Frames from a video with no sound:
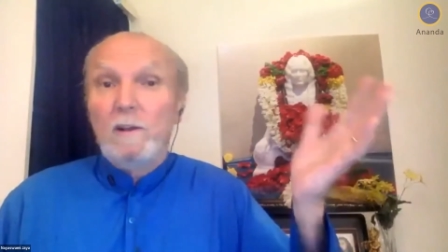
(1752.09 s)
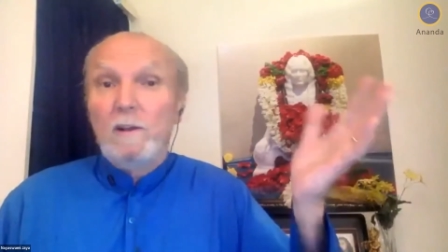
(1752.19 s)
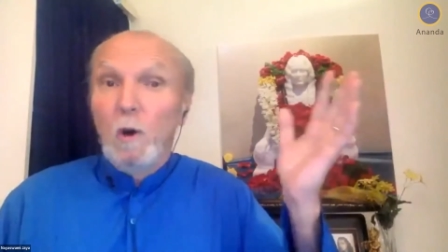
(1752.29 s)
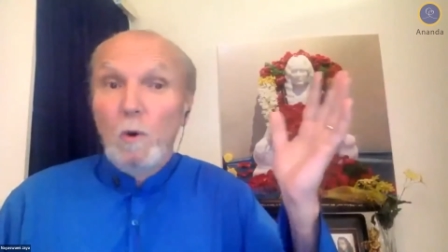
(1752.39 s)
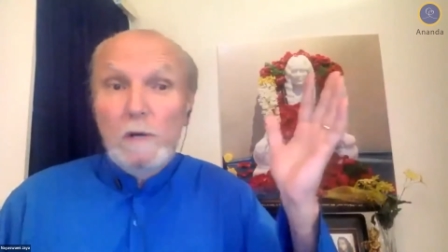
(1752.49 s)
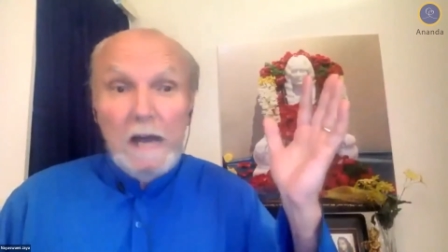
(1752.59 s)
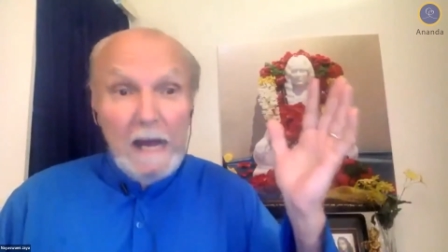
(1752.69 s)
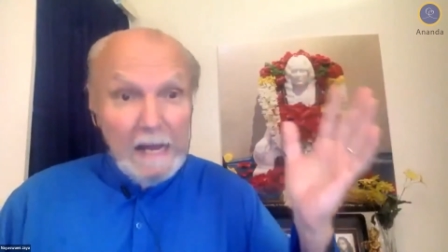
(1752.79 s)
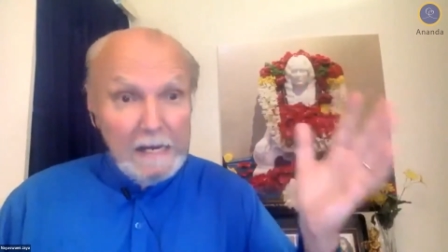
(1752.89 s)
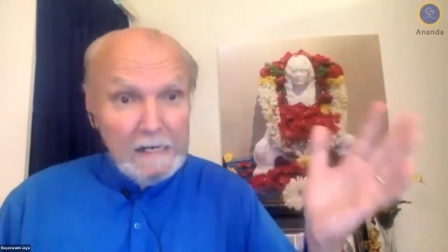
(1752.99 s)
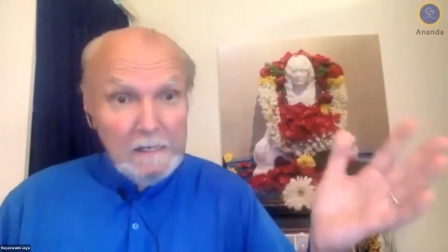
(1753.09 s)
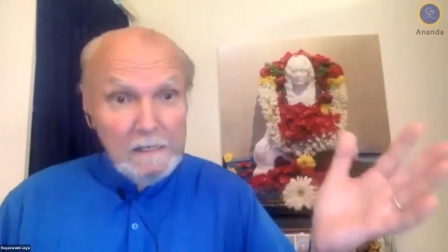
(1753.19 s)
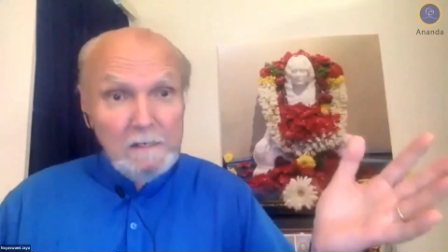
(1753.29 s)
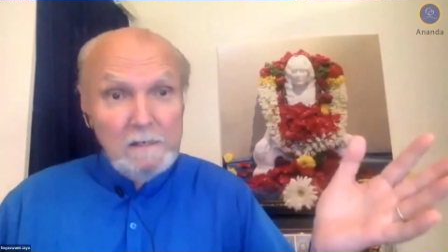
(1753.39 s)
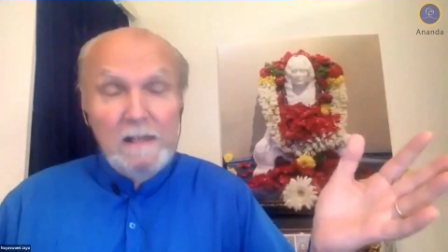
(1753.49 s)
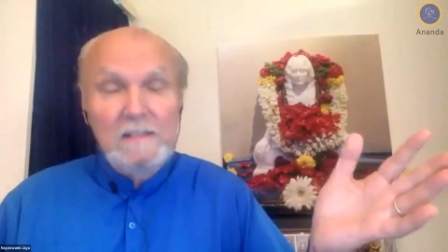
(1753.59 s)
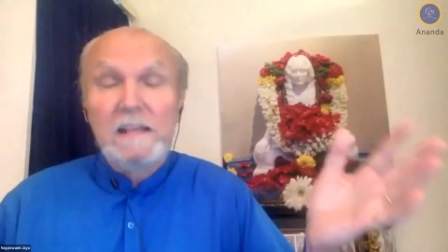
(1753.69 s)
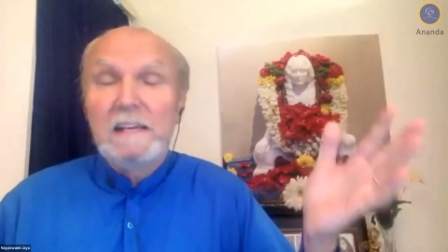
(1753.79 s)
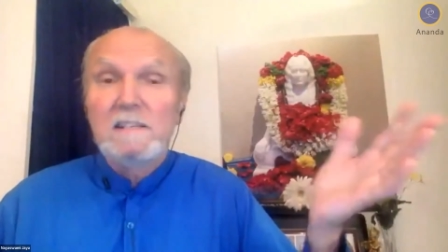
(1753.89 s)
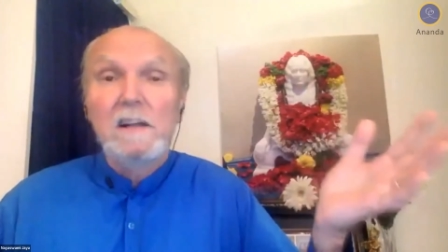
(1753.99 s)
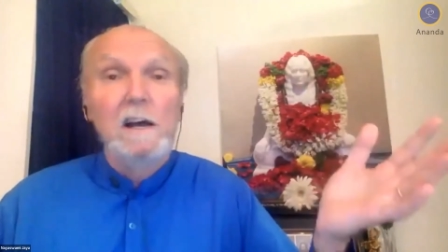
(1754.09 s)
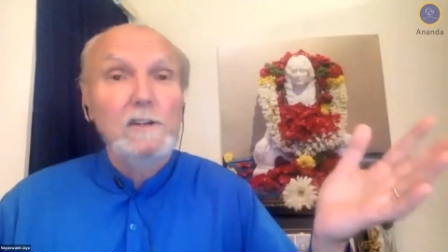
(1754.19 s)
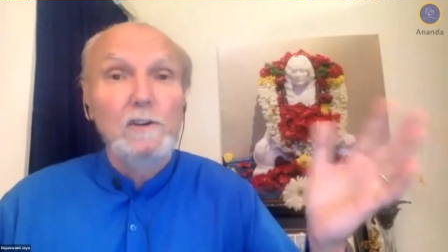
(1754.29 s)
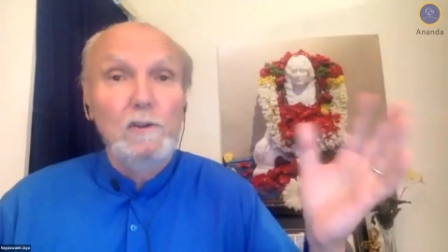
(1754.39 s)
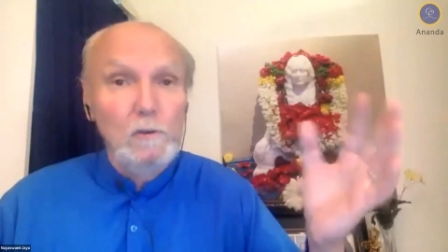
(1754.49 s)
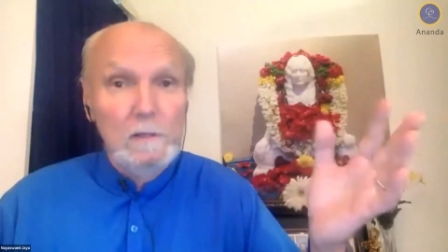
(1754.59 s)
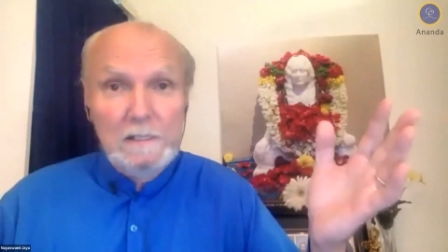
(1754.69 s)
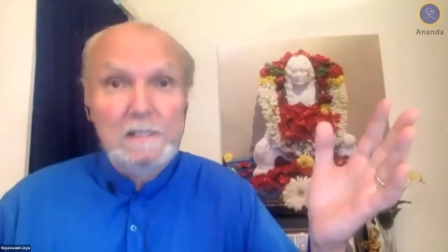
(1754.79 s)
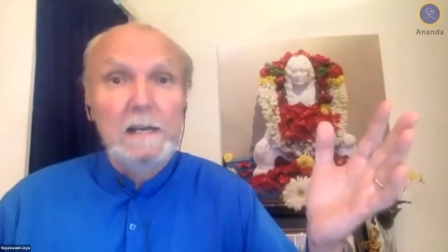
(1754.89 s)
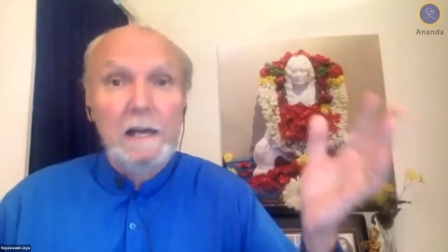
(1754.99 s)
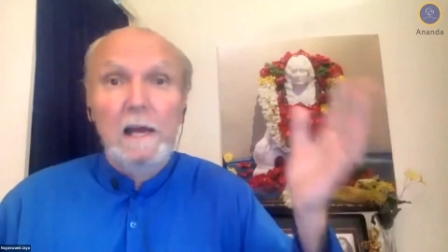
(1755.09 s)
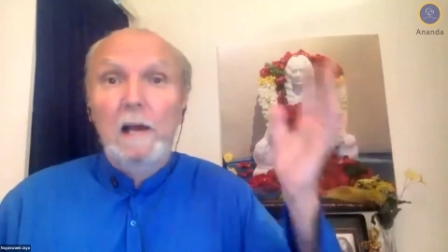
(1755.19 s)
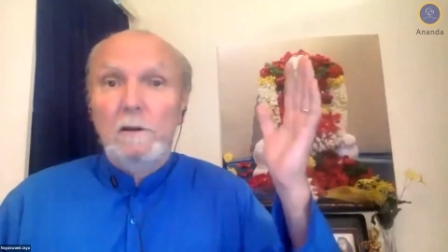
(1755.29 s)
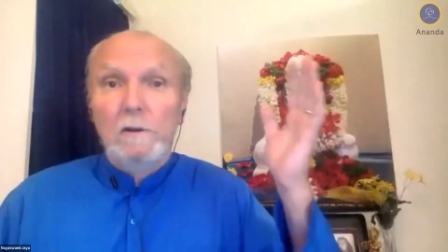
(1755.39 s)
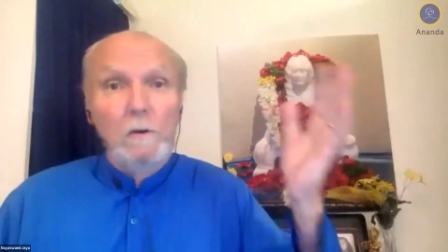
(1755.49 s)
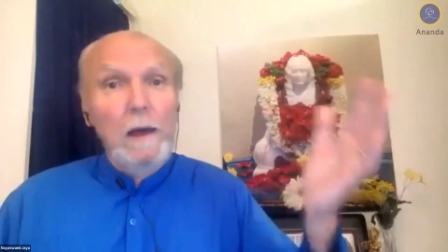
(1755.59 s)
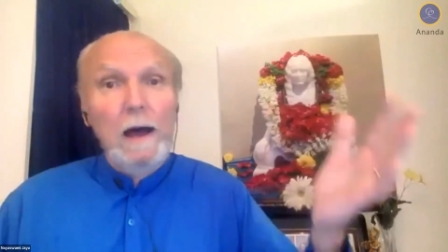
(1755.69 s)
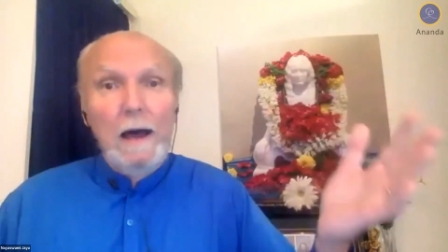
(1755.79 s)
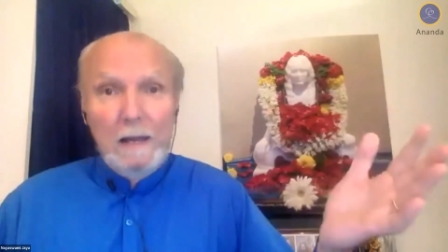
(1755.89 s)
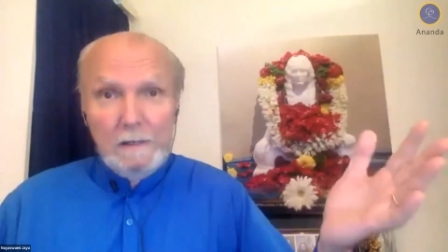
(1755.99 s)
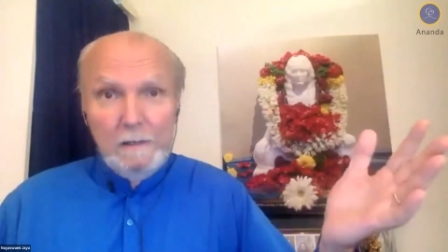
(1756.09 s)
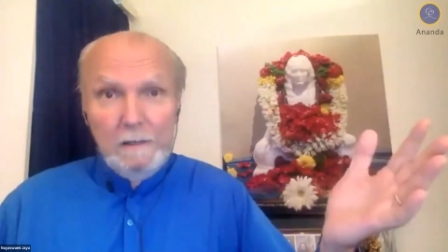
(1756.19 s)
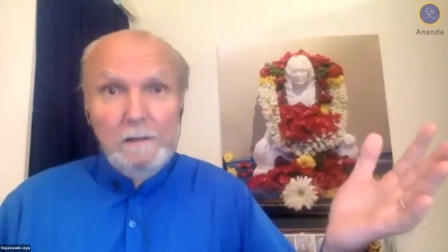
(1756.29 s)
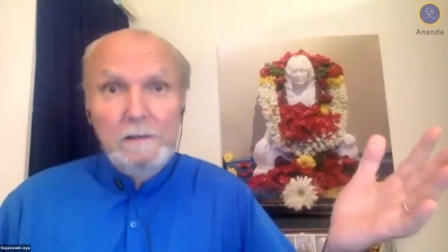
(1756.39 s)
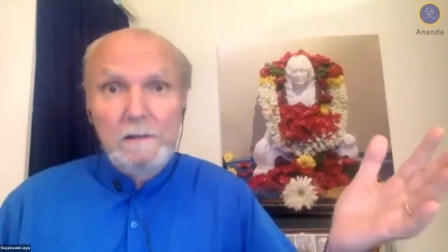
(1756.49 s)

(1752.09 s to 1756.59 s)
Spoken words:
Don't hide it. The things not to do, let's say, don't hide it.